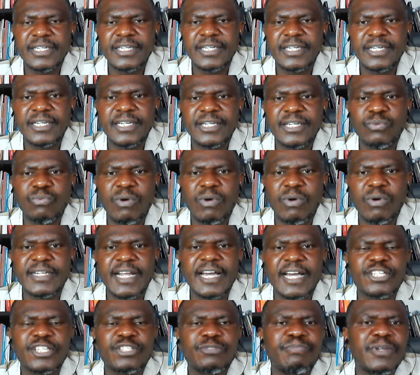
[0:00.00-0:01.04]
and what
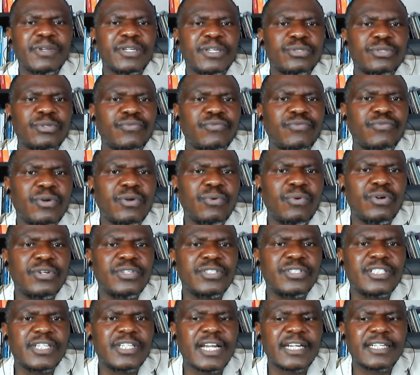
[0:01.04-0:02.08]
aspects of the
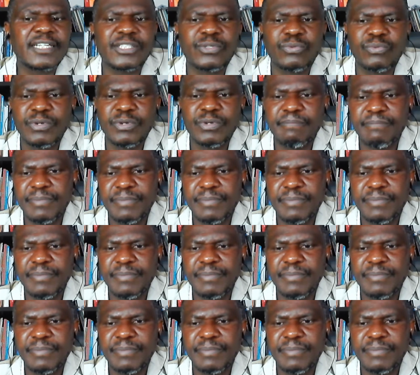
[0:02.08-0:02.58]
contract were